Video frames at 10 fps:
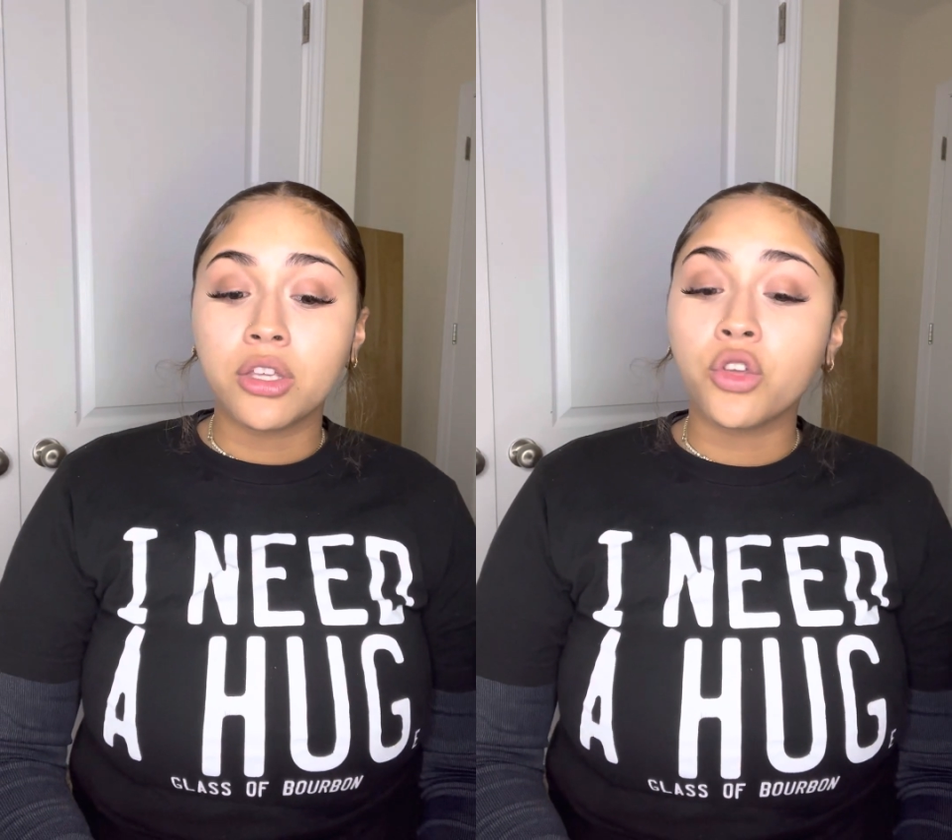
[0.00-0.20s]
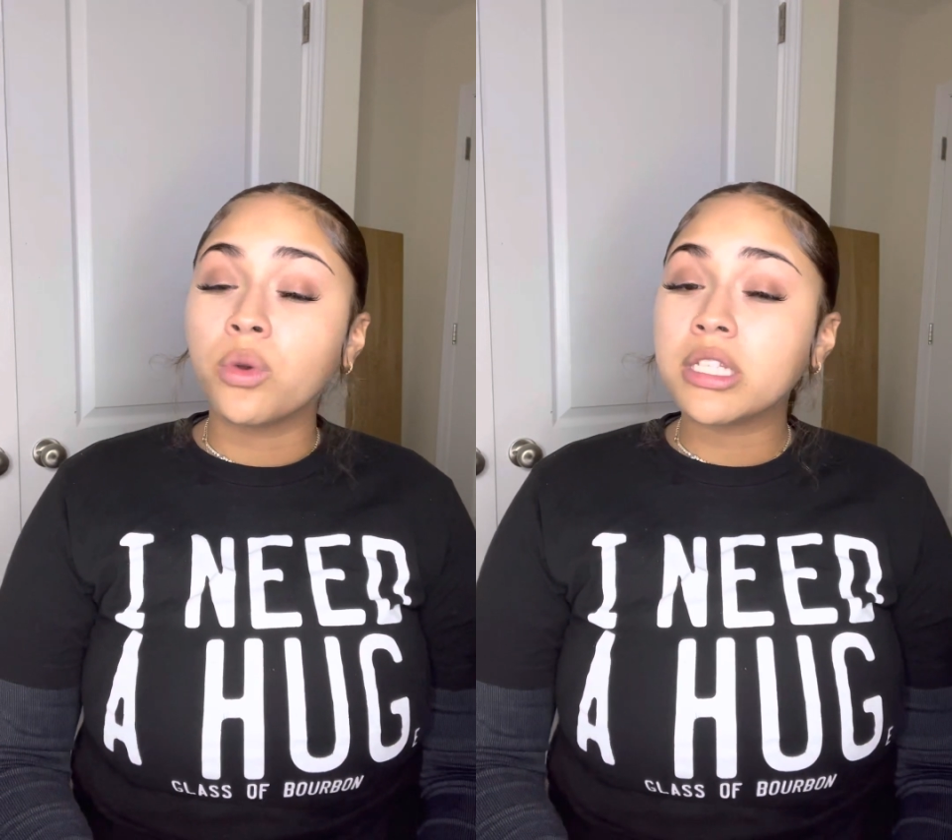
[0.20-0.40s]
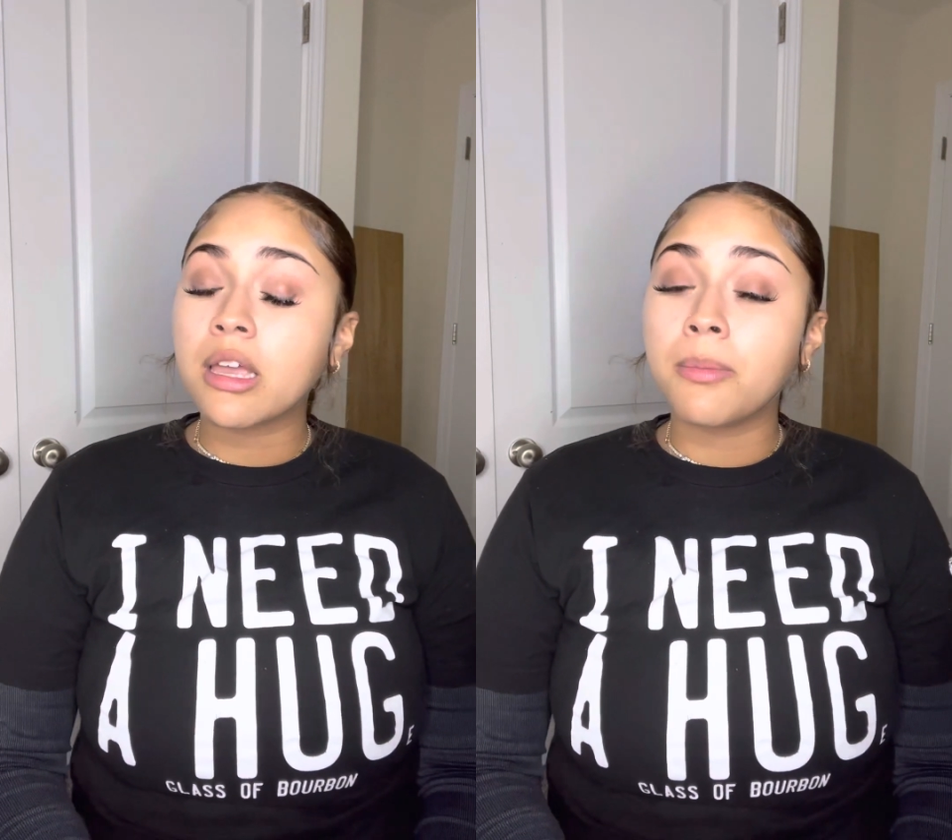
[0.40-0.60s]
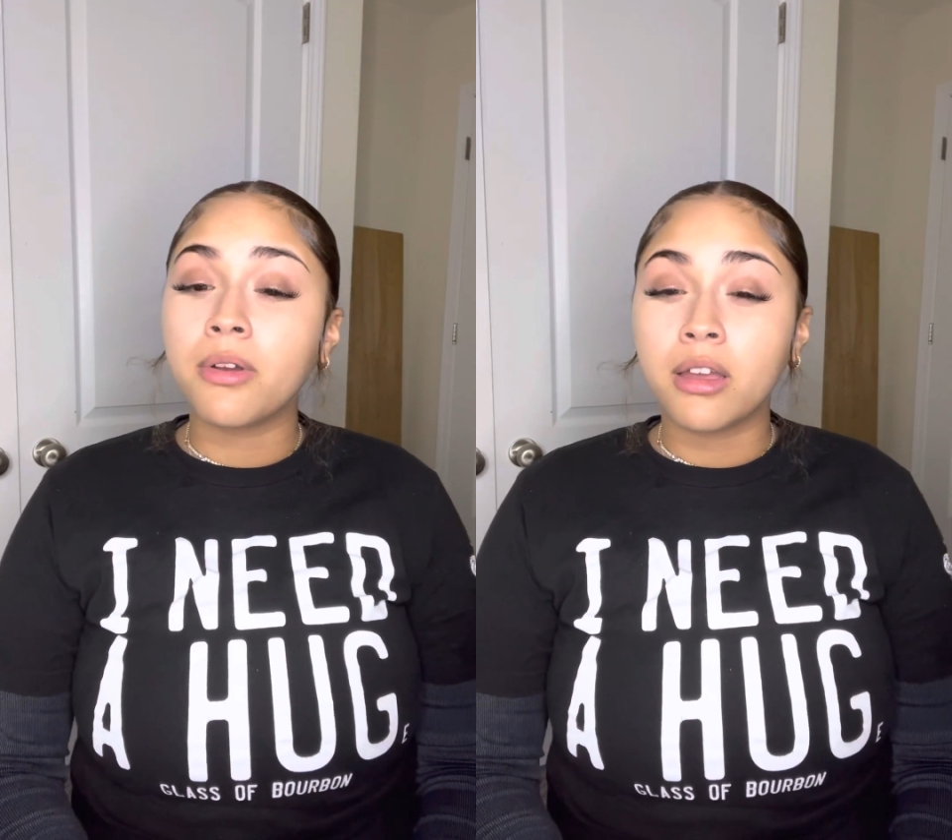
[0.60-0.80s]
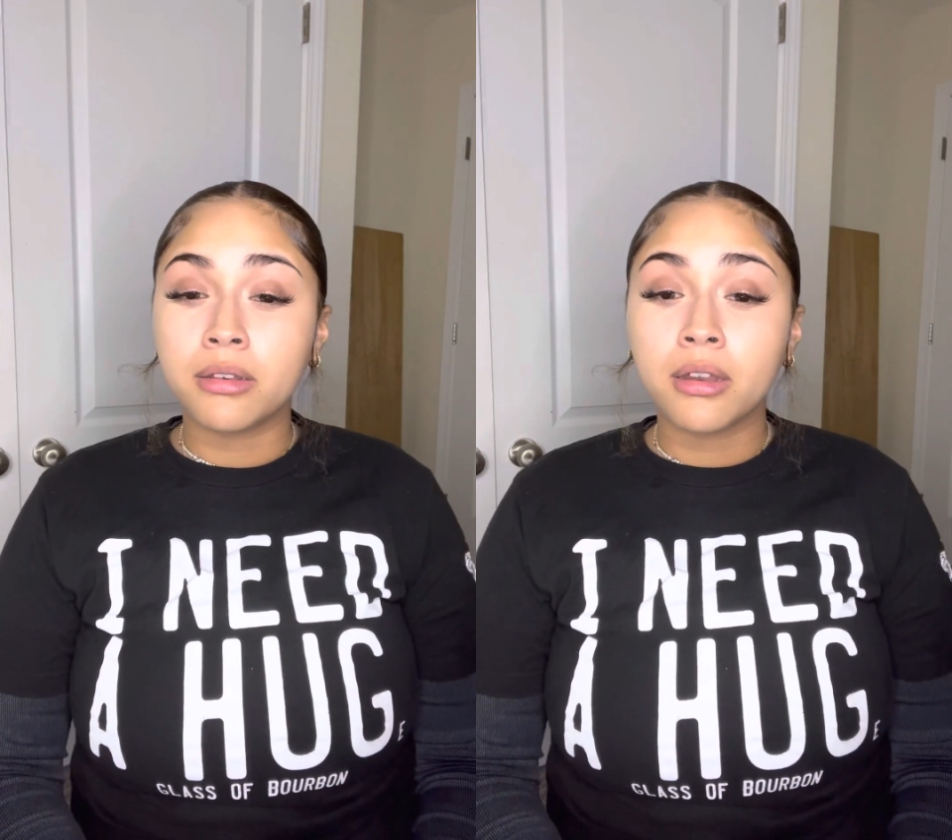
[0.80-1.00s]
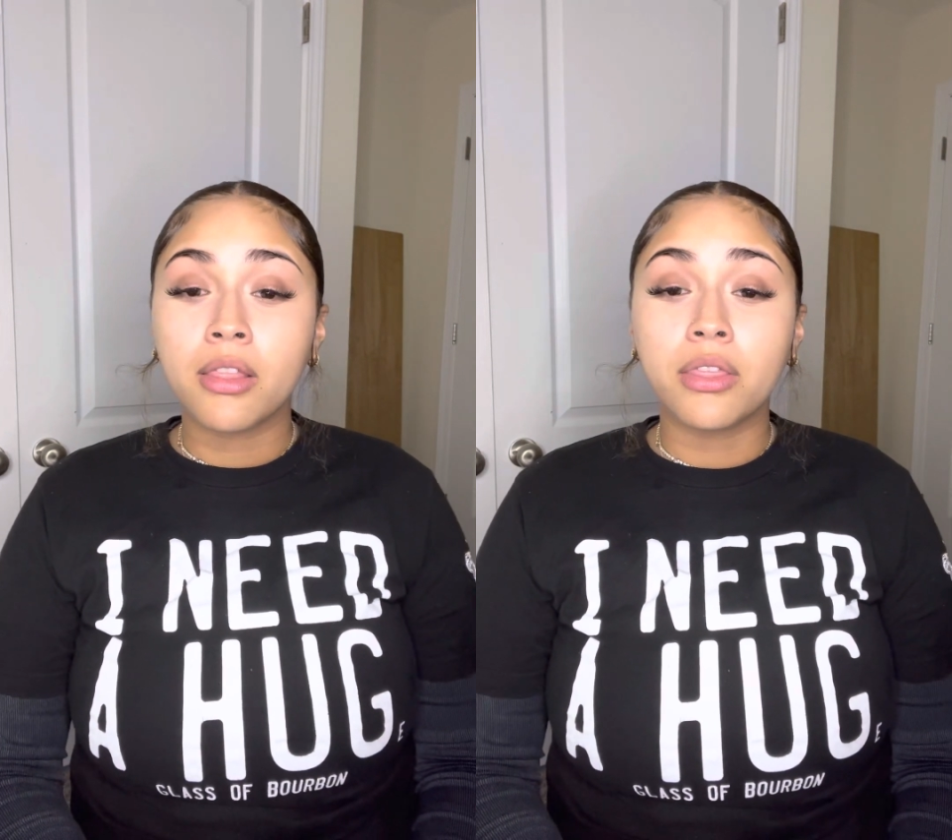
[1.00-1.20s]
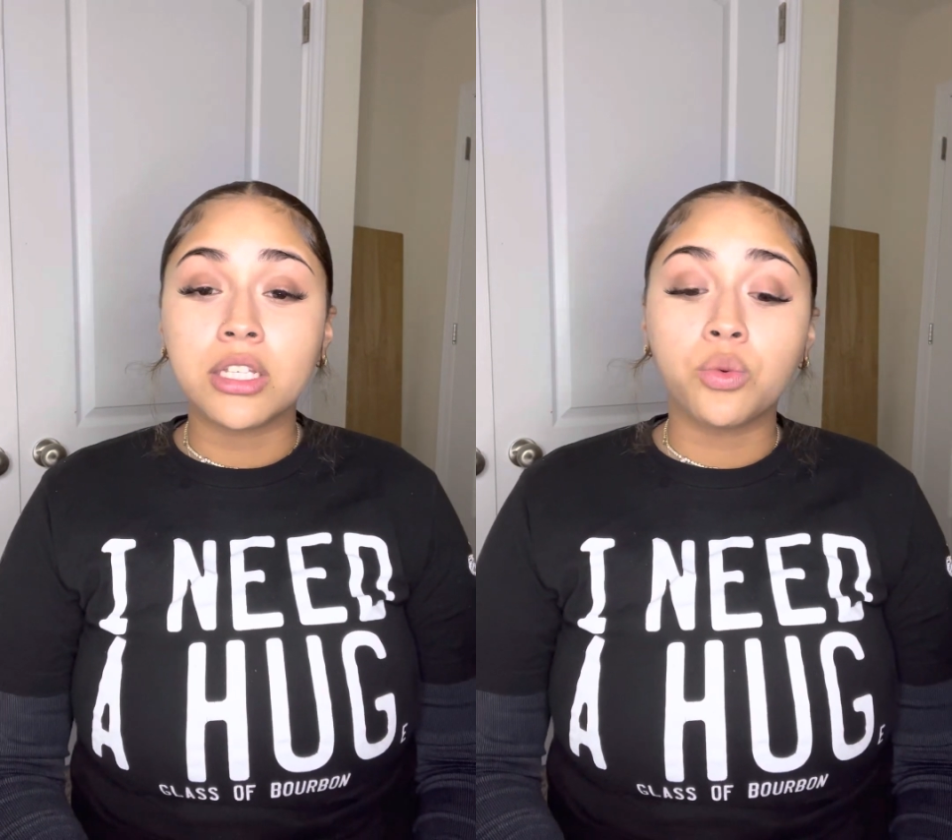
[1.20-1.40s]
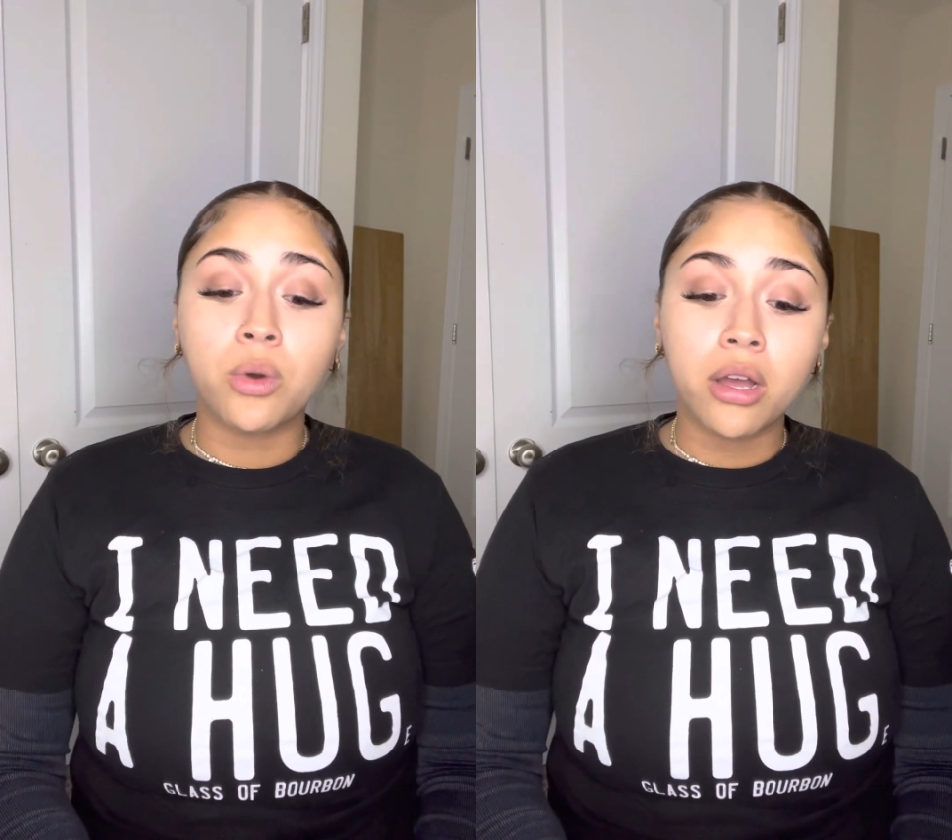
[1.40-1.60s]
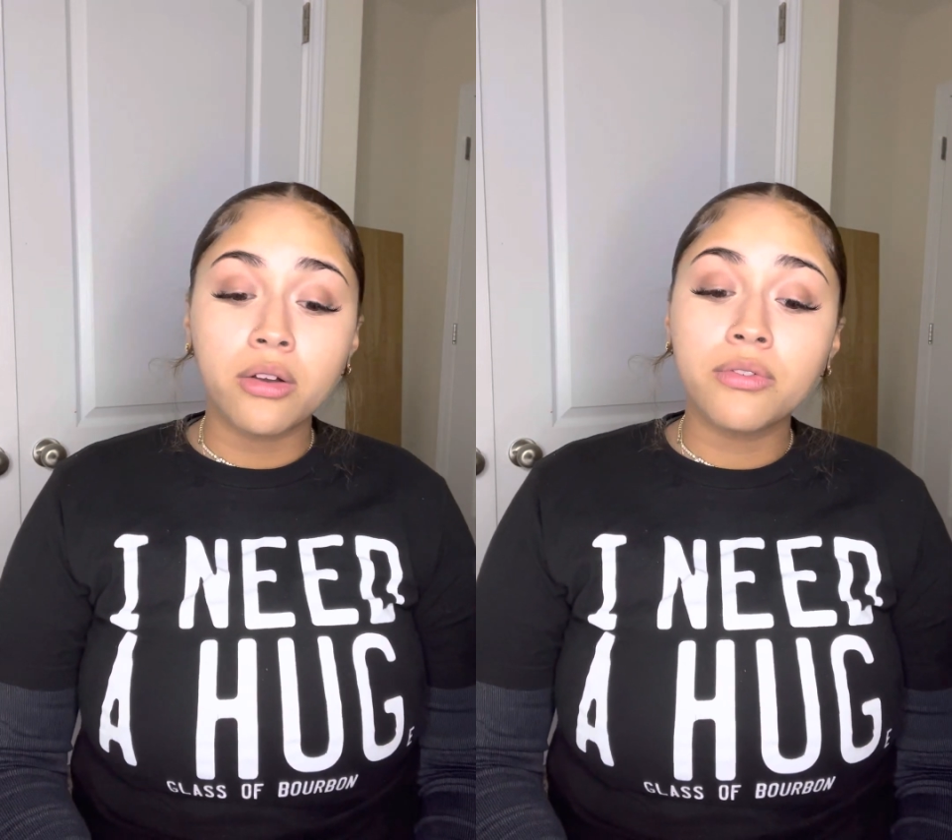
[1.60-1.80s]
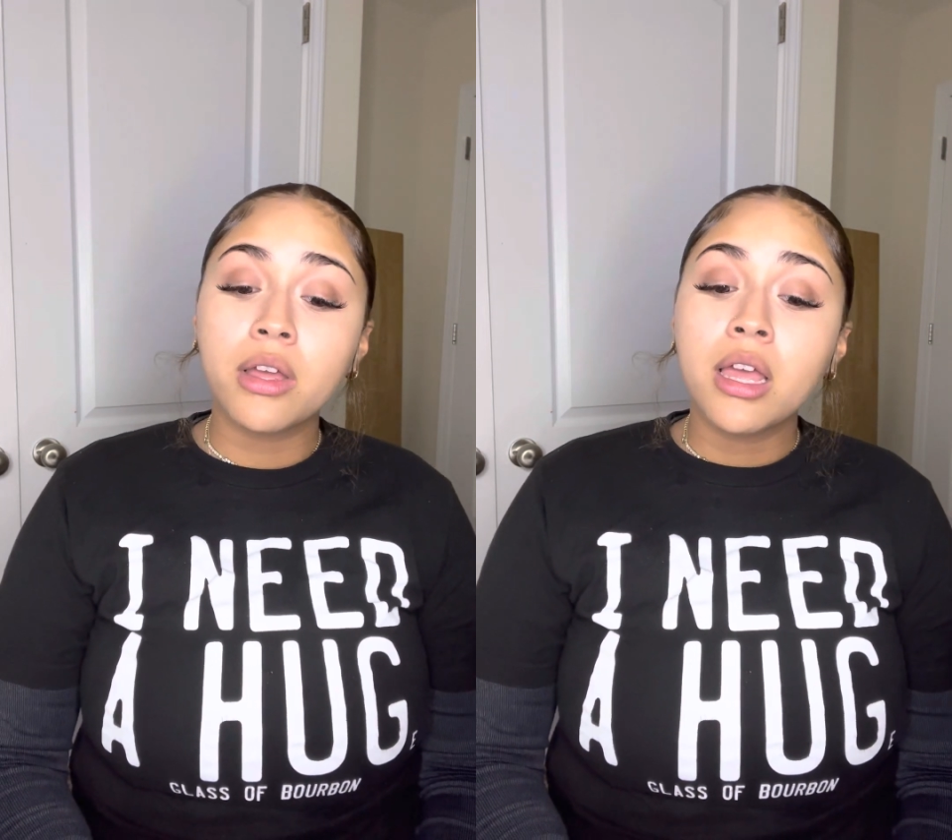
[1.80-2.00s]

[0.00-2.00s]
you want to combine the 12